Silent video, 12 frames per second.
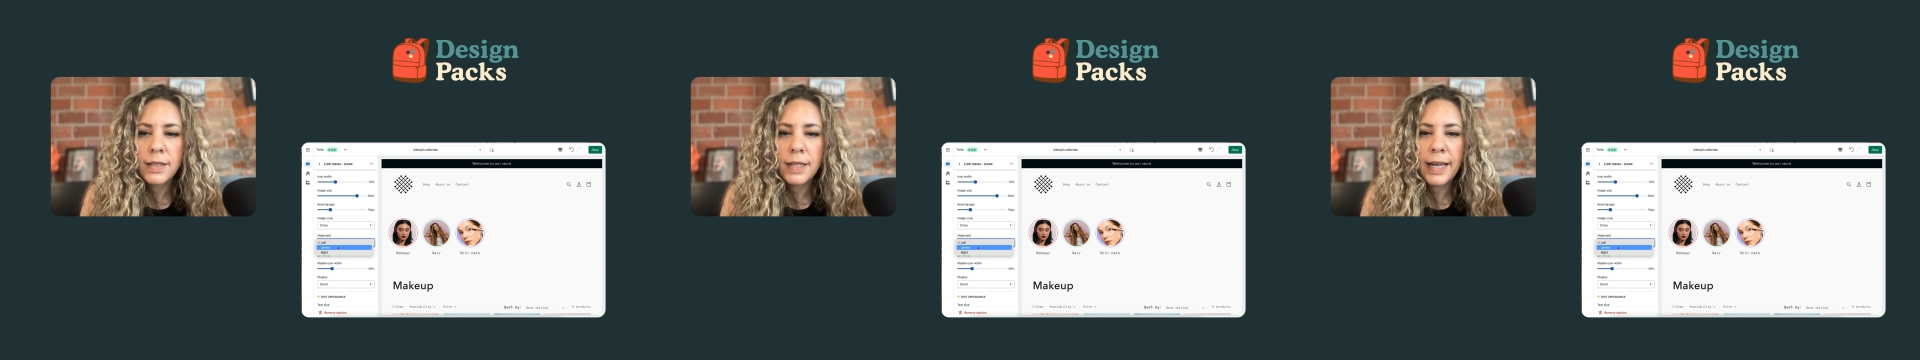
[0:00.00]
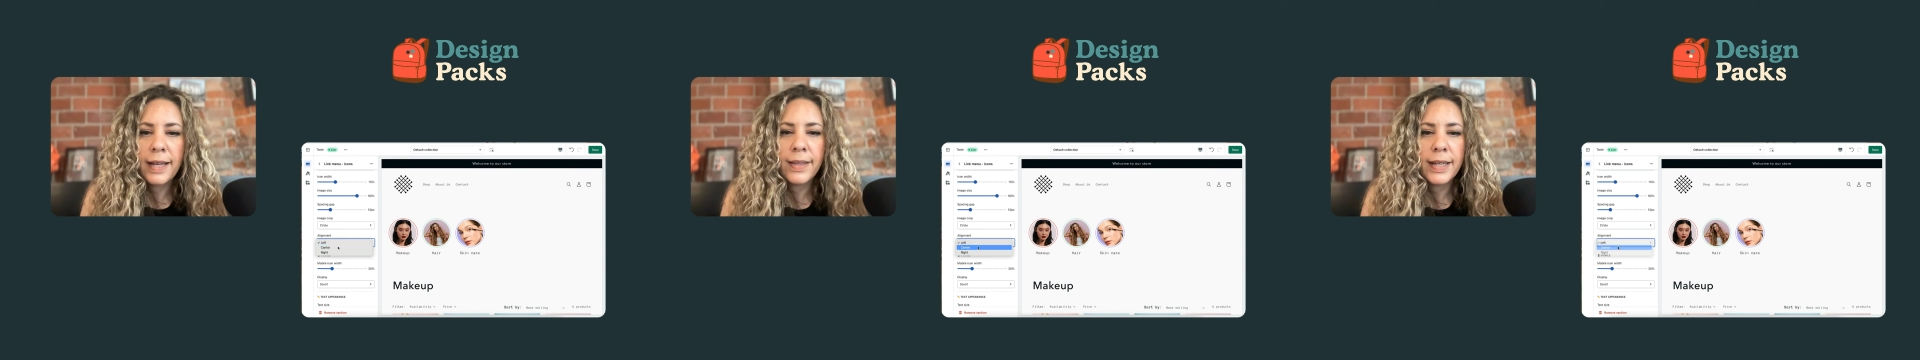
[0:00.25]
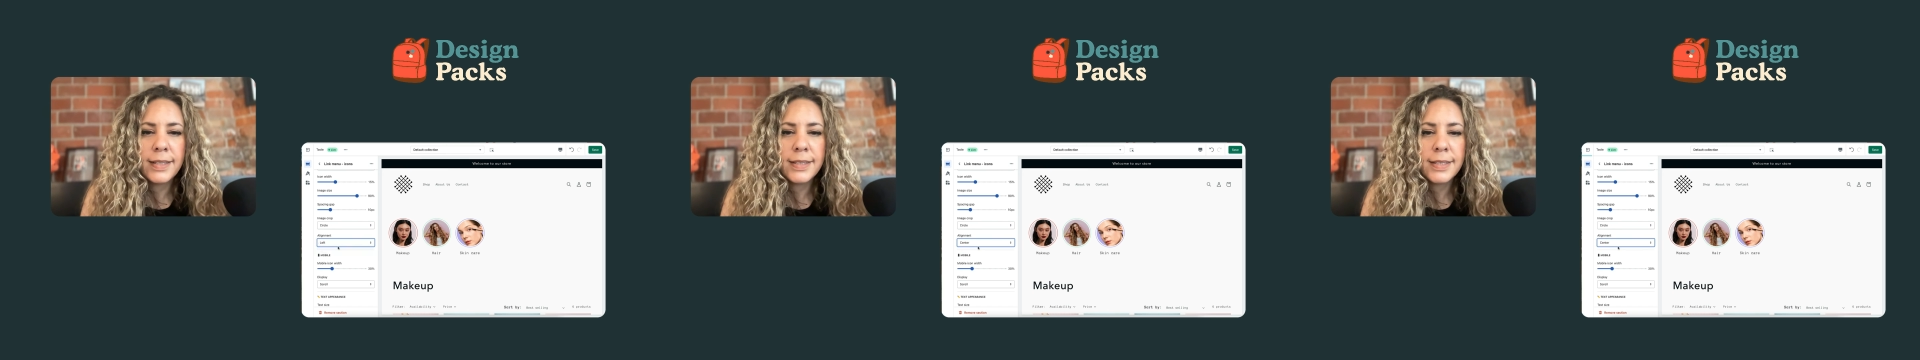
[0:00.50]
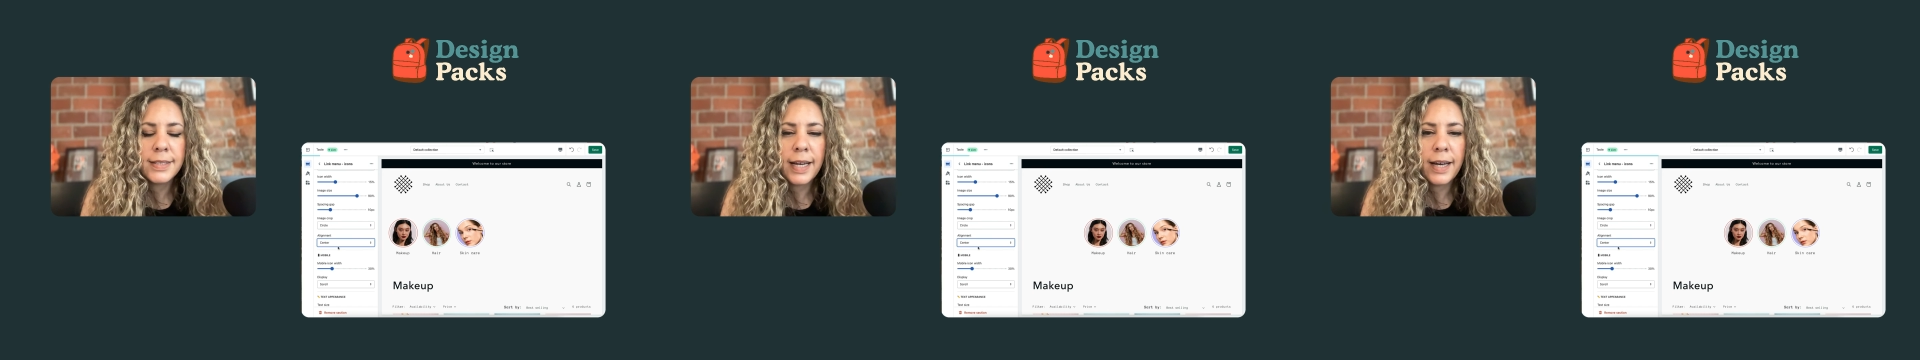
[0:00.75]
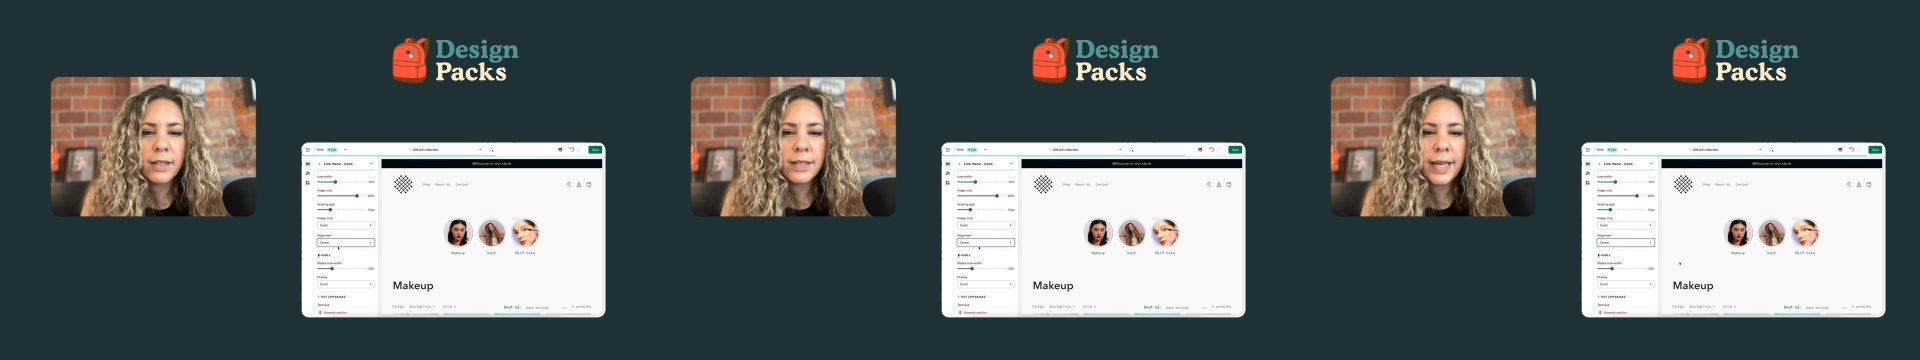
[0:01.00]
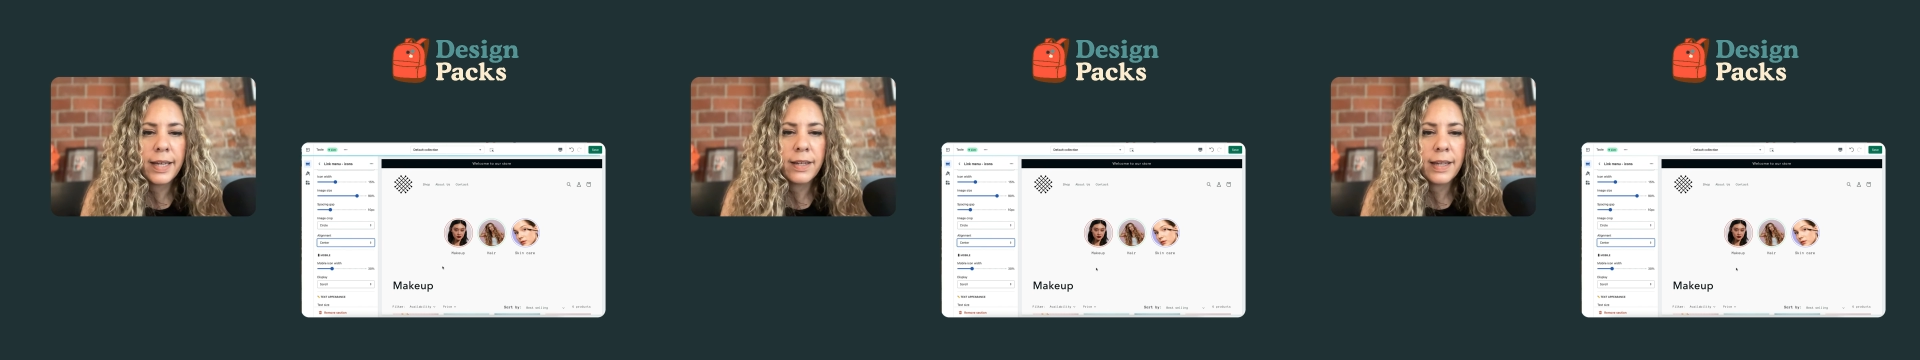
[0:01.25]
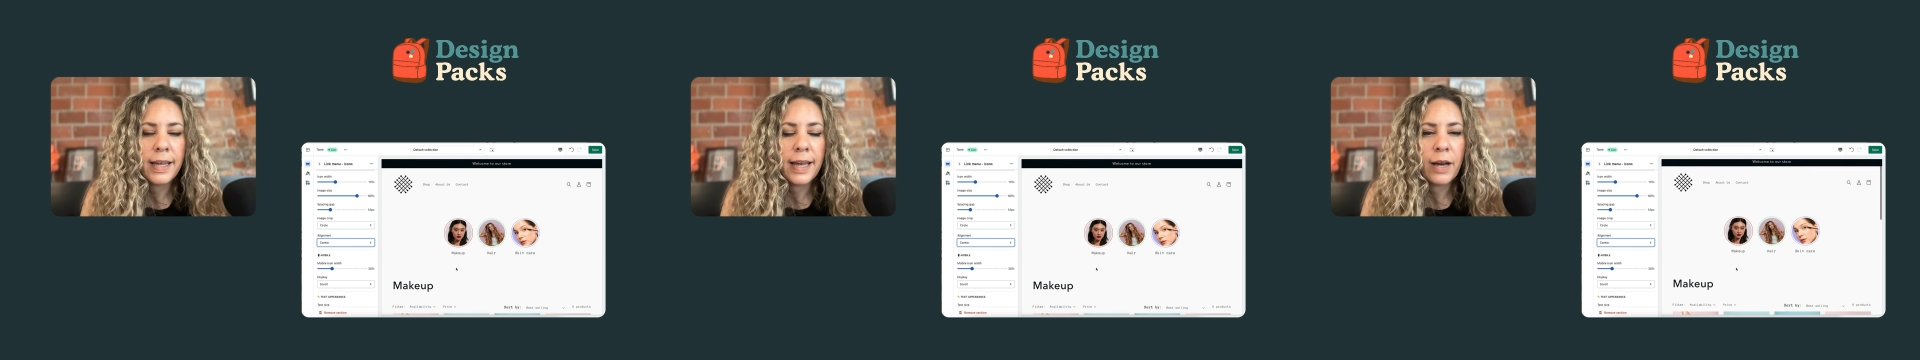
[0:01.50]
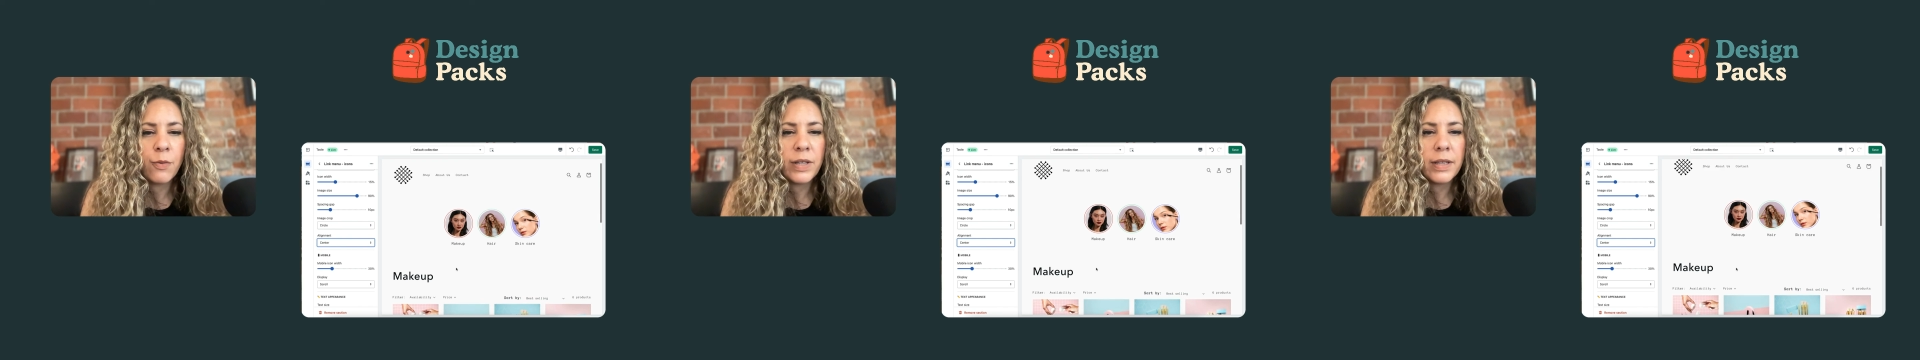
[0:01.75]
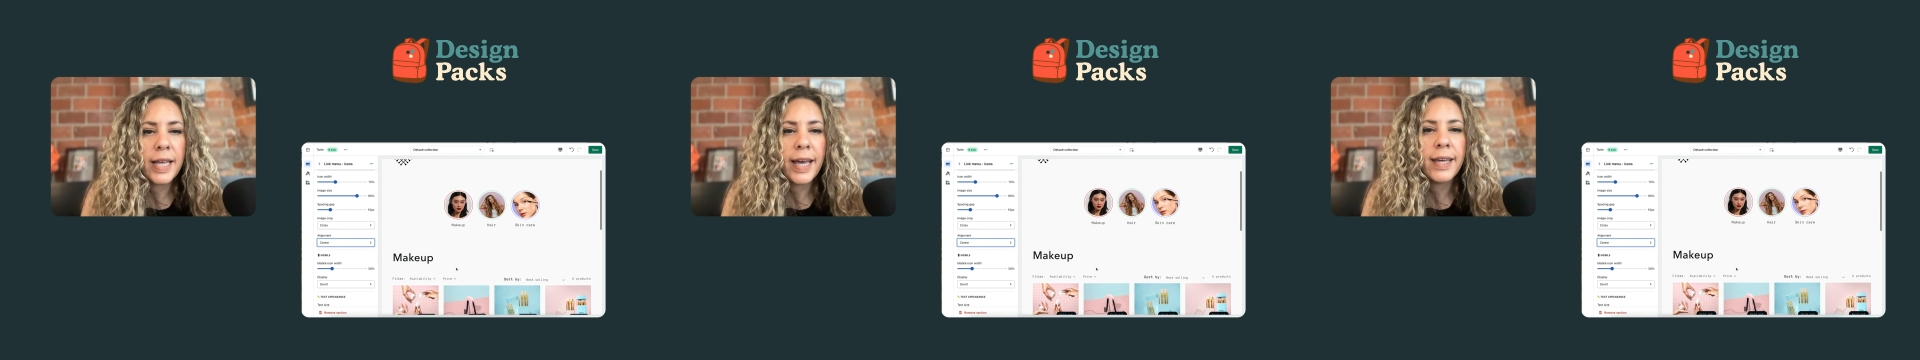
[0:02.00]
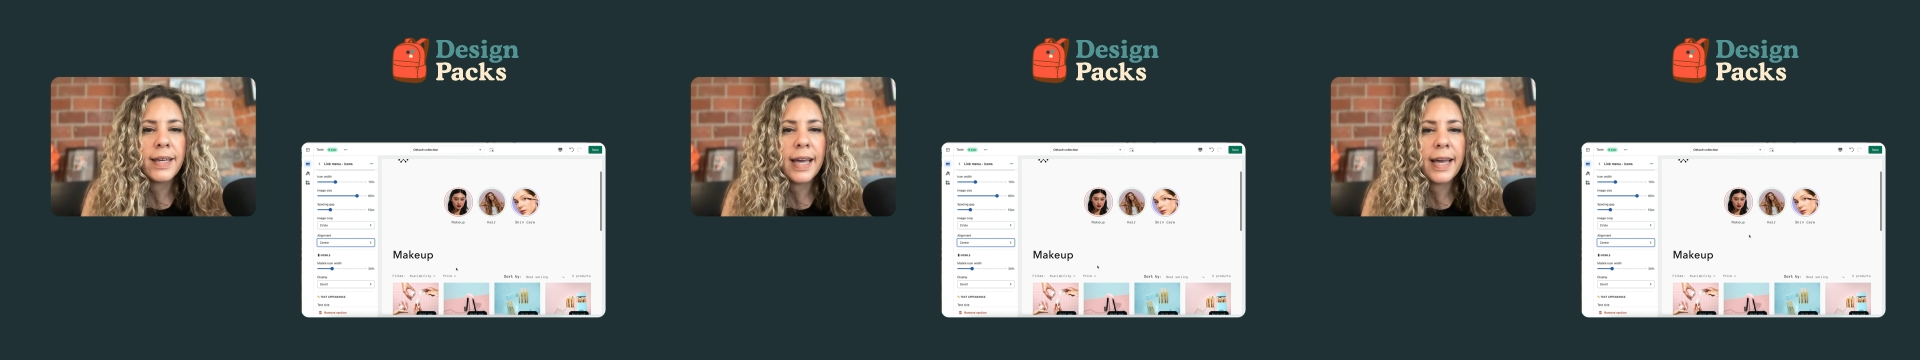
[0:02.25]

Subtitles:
And then style like how we like.